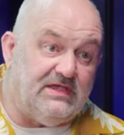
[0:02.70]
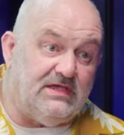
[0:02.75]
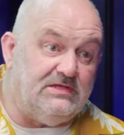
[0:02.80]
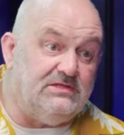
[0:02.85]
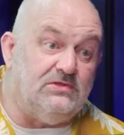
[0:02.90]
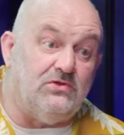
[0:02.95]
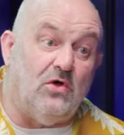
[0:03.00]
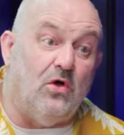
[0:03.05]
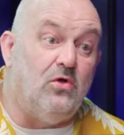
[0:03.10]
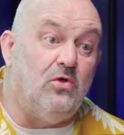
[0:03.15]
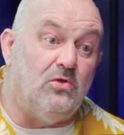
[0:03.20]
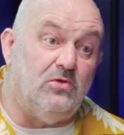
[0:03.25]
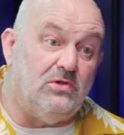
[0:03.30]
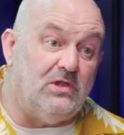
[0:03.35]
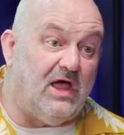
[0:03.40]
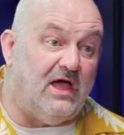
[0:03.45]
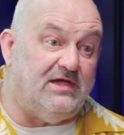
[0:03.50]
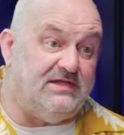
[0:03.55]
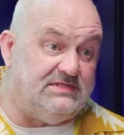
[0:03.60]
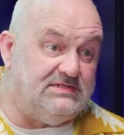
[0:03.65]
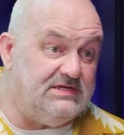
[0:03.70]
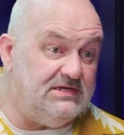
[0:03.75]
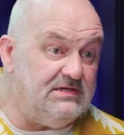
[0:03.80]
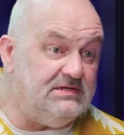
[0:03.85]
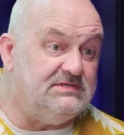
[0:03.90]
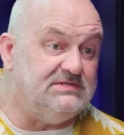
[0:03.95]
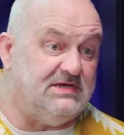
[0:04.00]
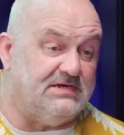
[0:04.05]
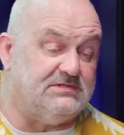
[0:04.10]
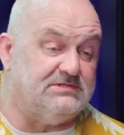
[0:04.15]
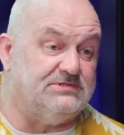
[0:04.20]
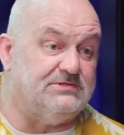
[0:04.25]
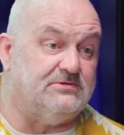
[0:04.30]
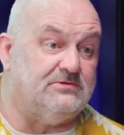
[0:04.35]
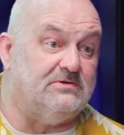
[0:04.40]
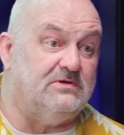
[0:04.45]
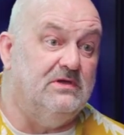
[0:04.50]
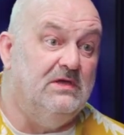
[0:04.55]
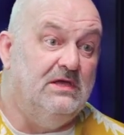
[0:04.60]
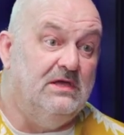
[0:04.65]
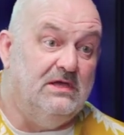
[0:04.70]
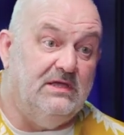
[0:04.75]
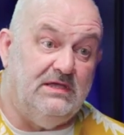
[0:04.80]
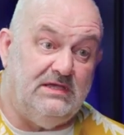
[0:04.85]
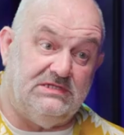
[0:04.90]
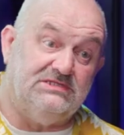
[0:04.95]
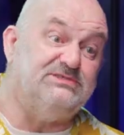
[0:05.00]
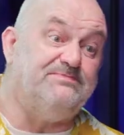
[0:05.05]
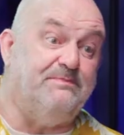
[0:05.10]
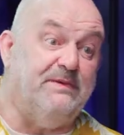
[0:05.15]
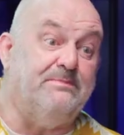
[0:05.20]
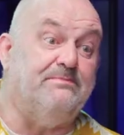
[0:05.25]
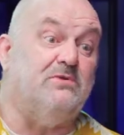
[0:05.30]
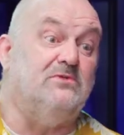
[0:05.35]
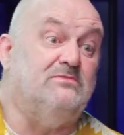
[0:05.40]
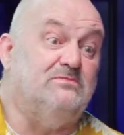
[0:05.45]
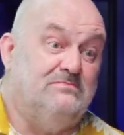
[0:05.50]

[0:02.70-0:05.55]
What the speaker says: In the whole IT sector, it's people.